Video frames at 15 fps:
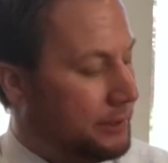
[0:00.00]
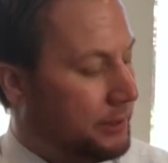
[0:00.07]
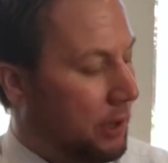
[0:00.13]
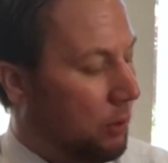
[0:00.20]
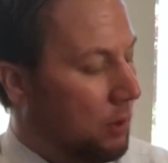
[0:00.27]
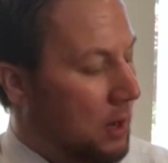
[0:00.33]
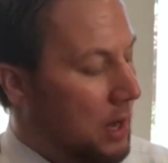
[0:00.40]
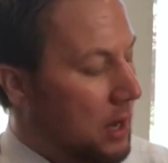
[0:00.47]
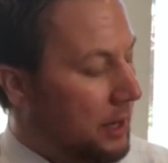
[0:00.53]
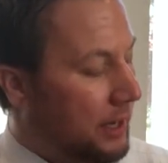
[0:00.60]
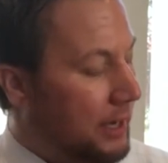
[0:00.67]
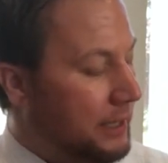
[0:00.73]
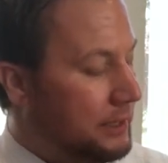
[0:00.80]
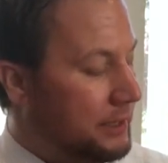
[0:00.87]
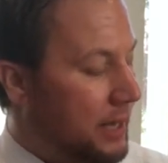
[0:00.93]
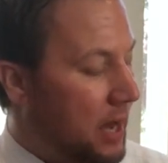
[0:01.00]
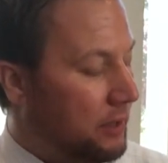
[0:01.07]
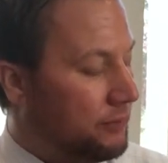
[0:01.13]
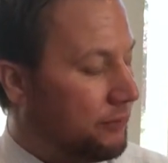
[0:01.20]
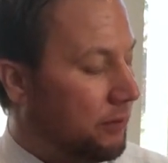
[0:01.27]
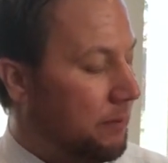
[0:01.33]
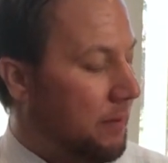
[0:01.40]
So key stats
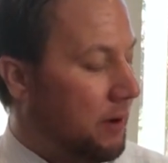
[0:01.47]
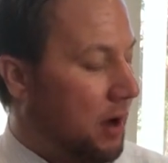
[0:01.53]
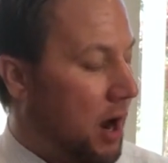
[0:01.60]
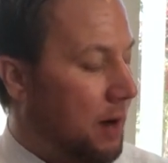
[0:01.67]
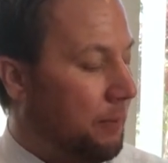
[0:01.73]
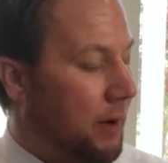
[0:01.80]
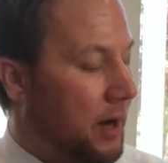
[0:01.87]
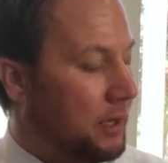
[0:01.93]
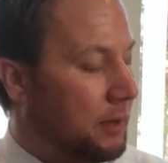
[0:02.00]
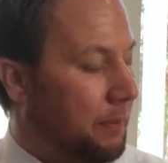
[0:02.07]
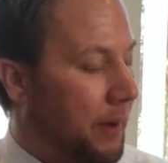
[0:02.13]
from chiropractic